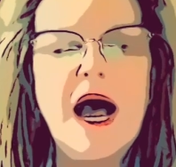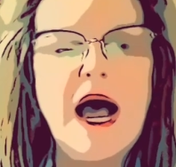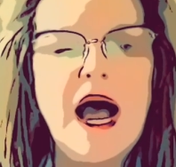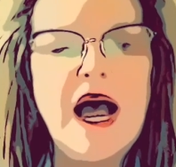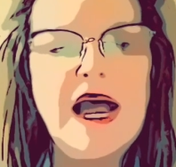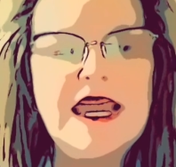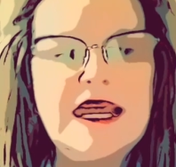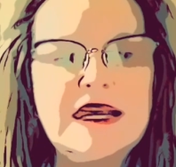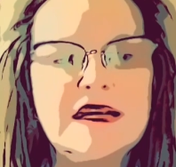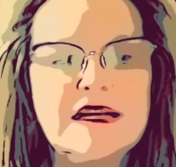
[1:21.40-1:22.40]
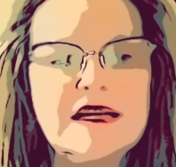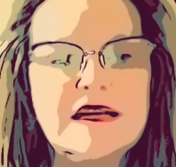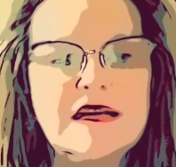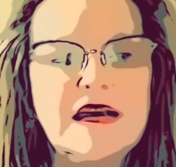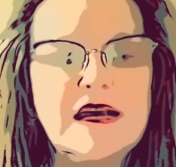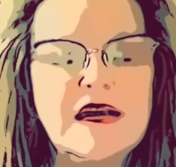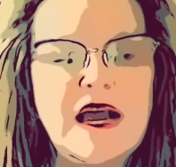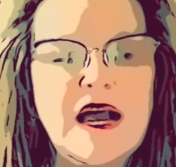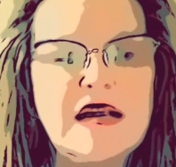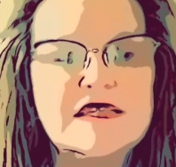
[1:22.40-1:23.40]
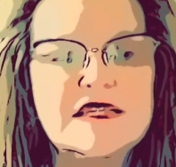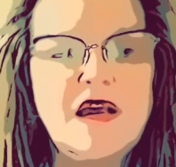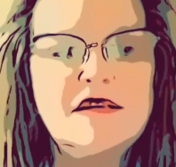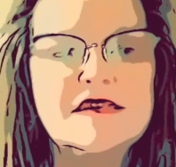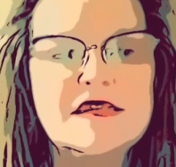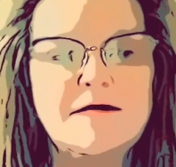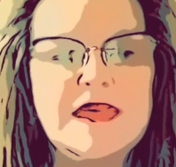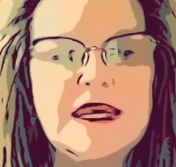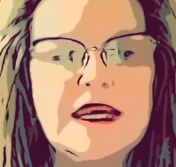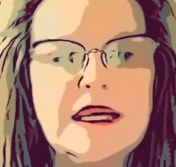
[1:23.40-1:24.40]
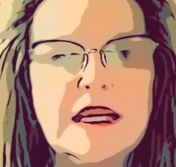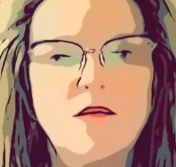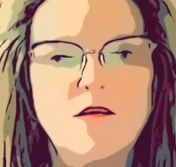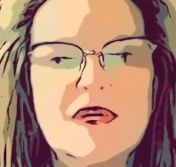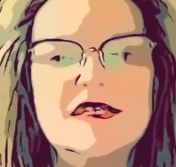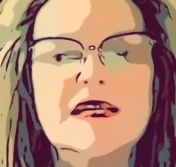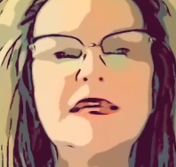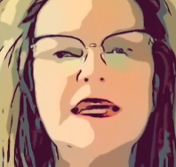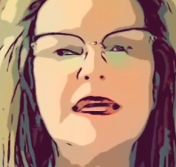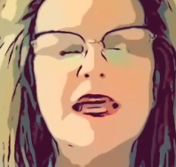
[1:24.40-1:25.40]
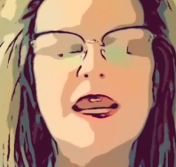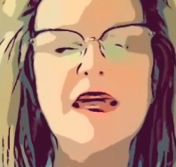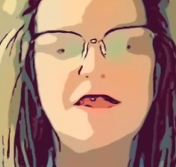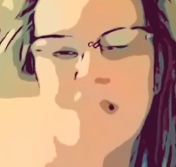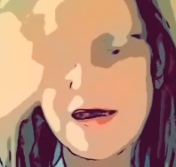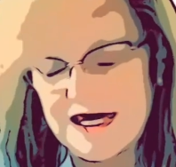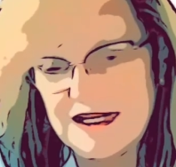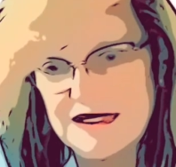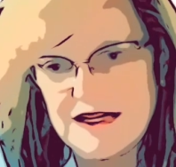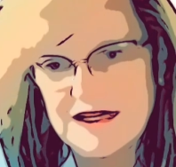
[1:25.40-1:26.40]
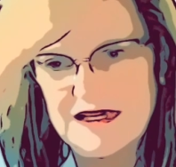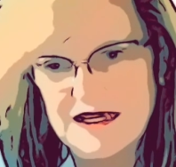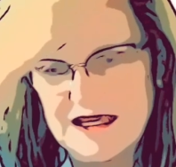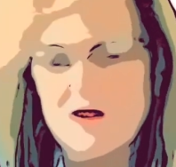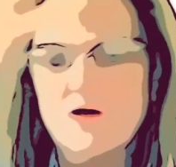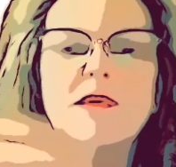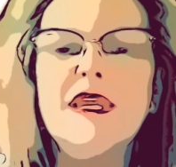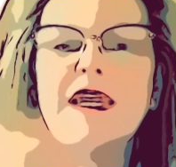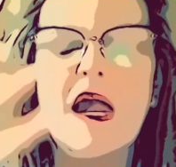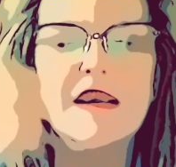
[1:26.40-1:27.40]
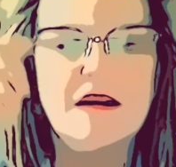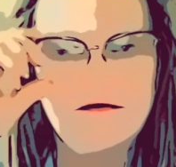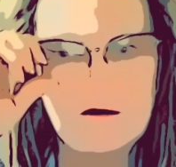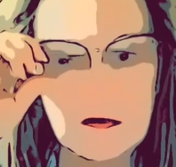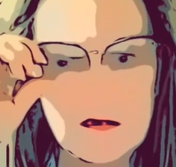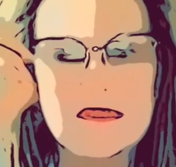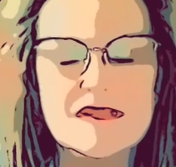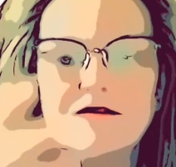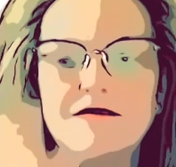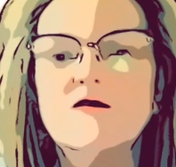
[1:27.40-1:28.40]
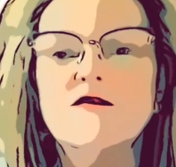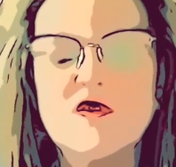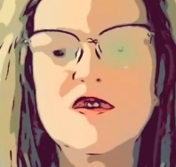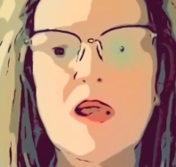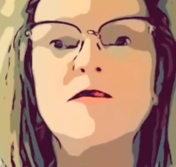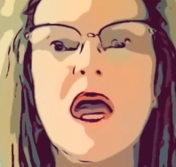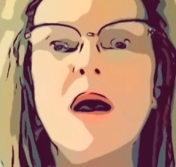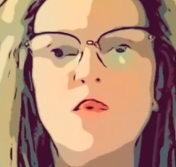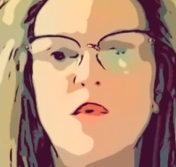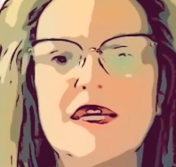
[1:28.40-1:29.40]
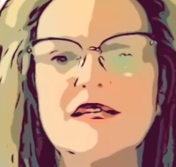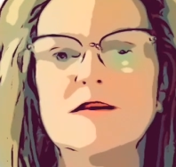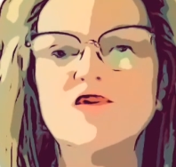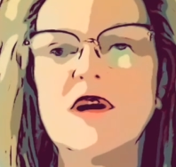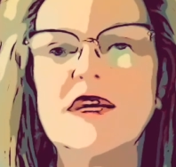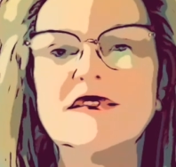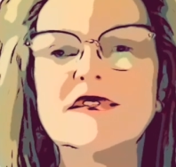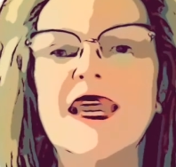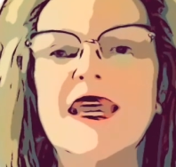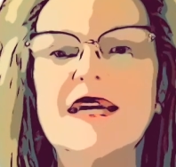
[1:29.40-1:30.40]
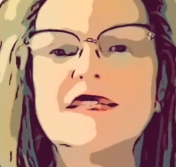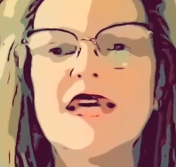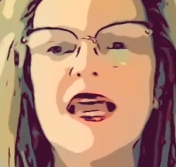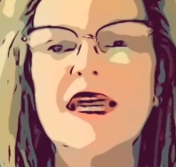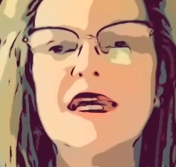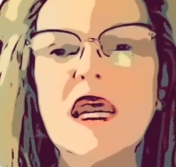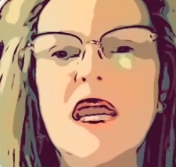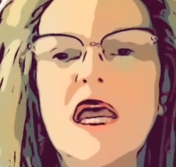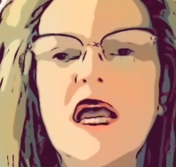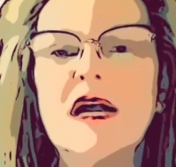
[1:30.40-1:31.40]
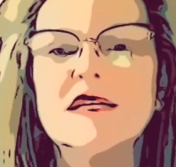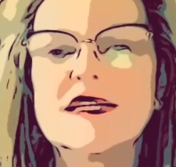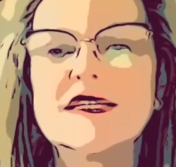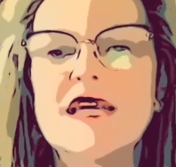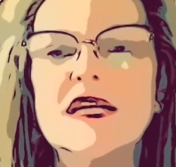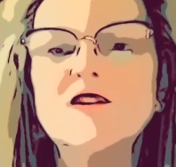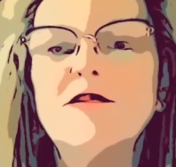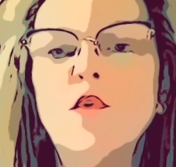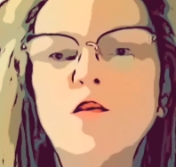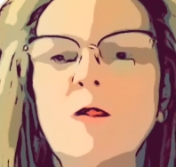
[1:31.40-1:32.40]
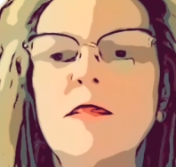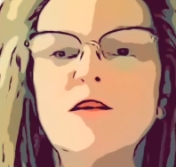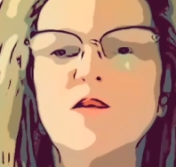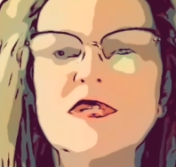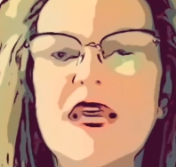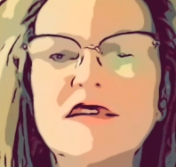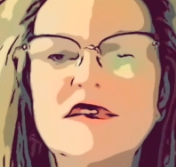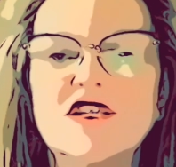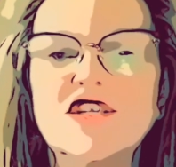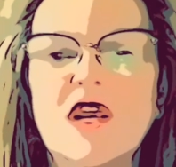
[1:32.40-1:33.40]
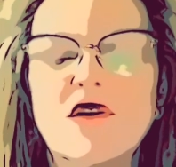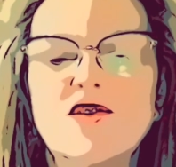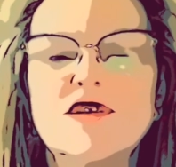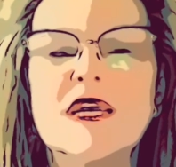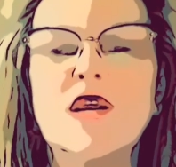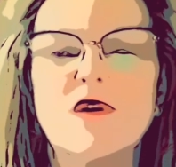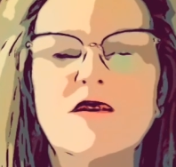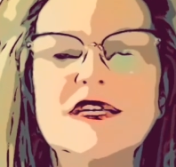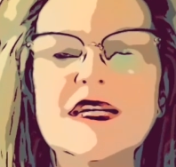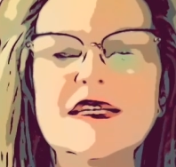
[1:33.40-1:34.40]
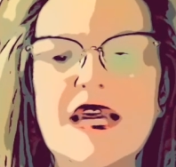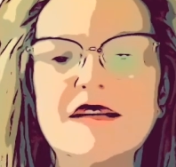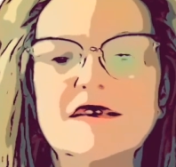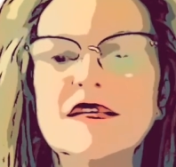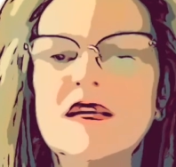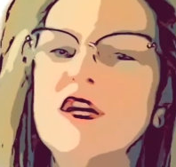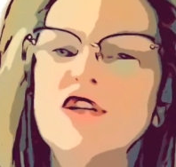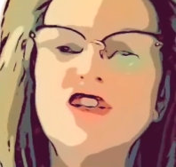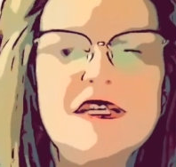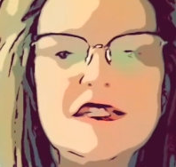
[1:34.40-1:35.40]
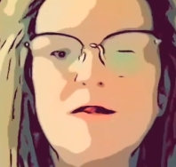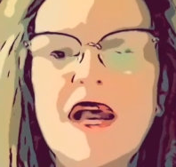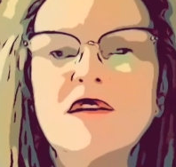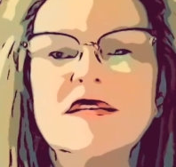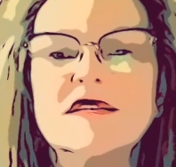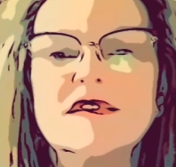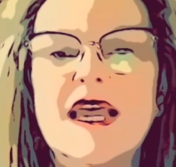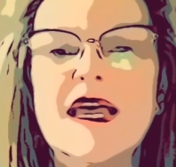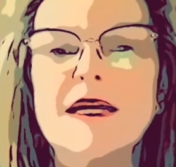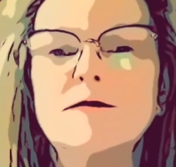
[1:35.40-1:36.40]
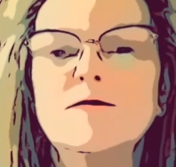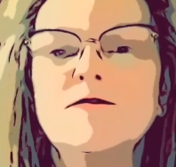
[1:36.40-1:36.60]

I I saw something recently that I thought really kind of summed up what it is I'm trying to say. It said, a successful woman was asked to share her secret of success. She smiled and said,